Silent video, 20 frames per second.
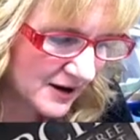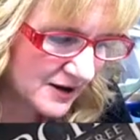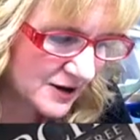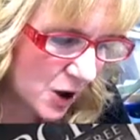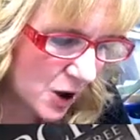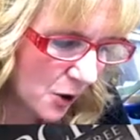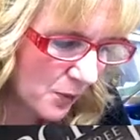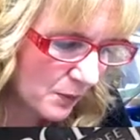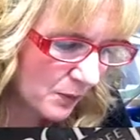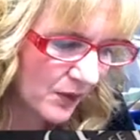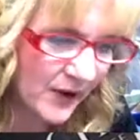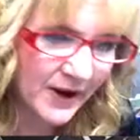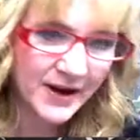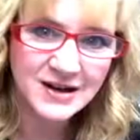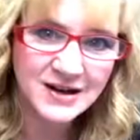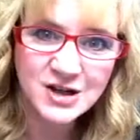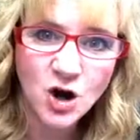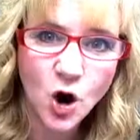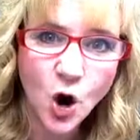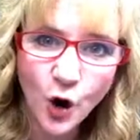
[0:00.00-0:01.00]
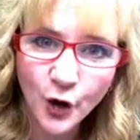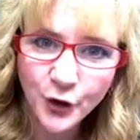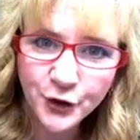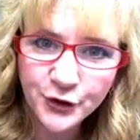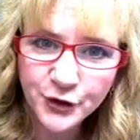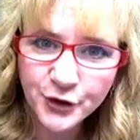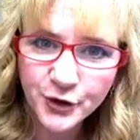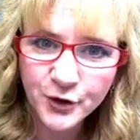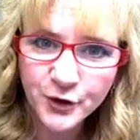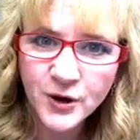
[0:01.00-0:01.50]
don't plan to
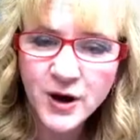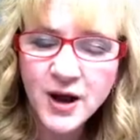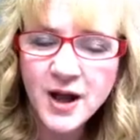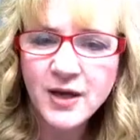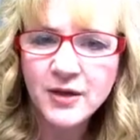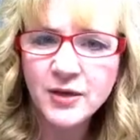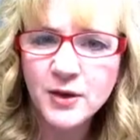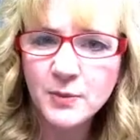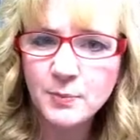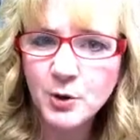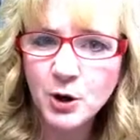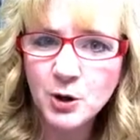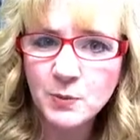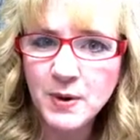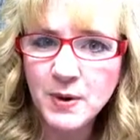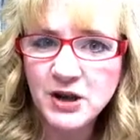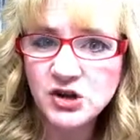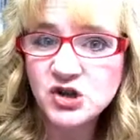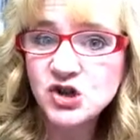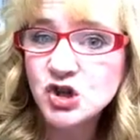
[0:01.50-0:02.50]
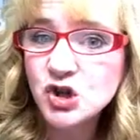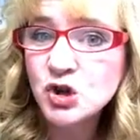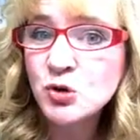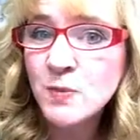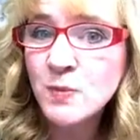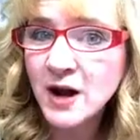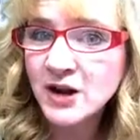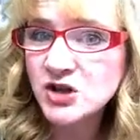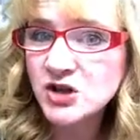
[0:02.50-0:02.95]
alter the book page too much.